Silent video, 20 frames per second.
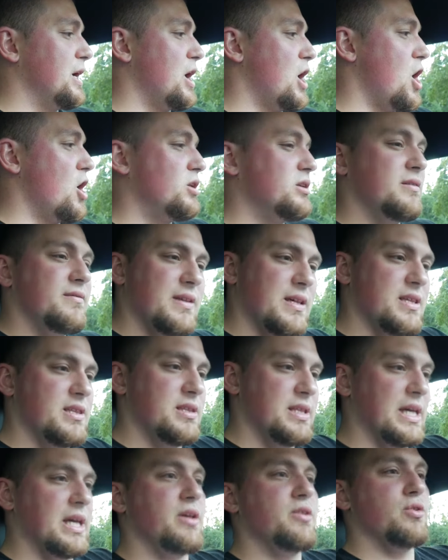All of these
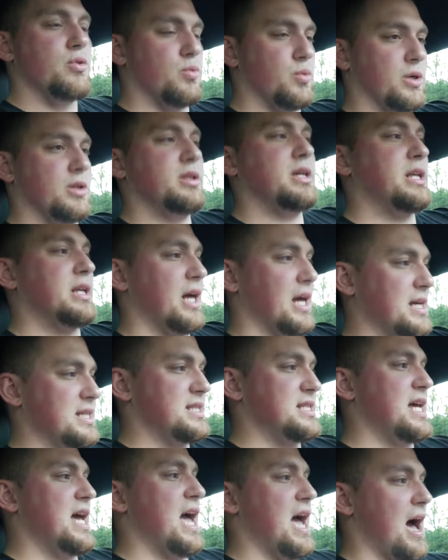things are really nice
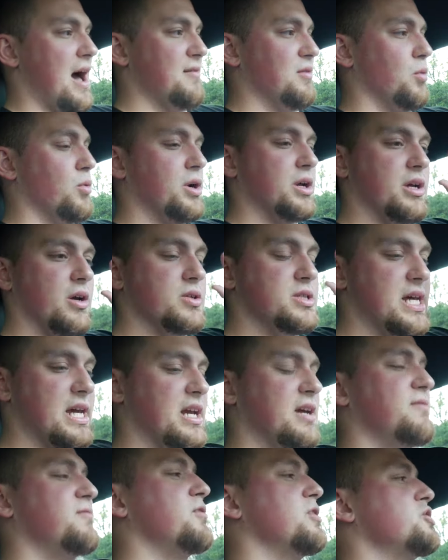to have, and we're gonna go take
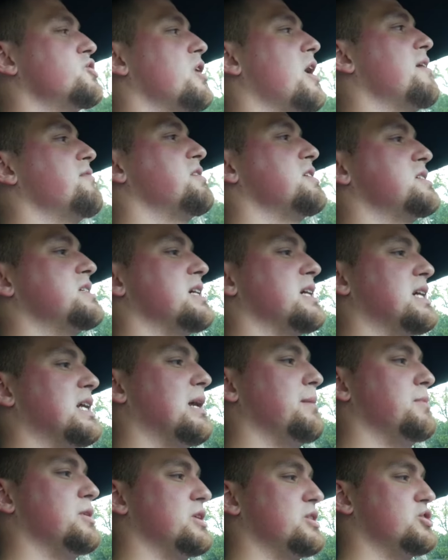it for a drive in a second.
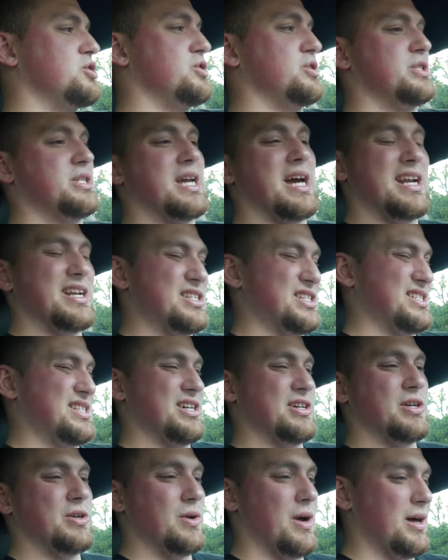I'm gonna kind of just
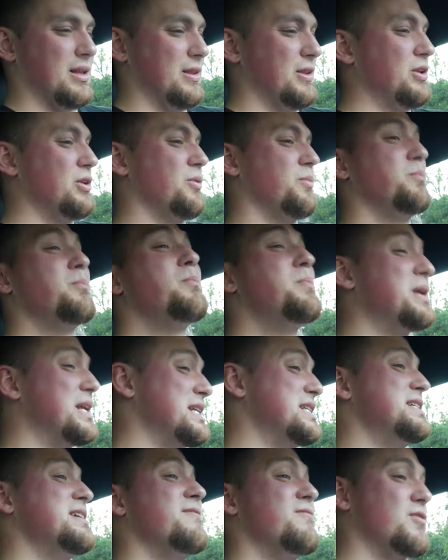tell you how a little
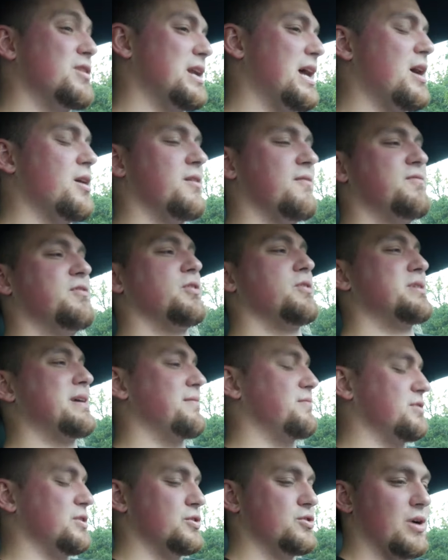bit different how it feels
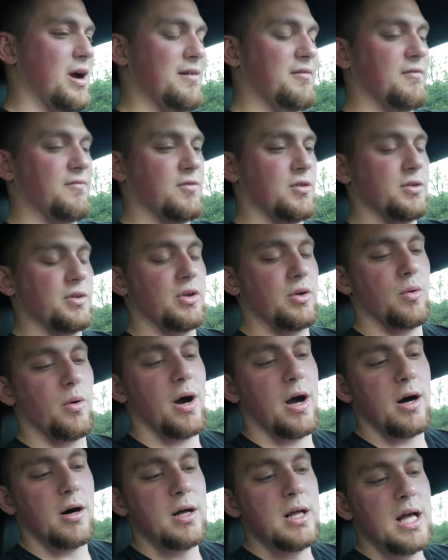after you drive it for a little
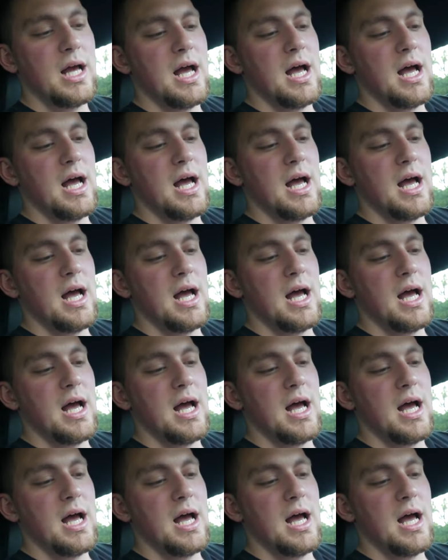while.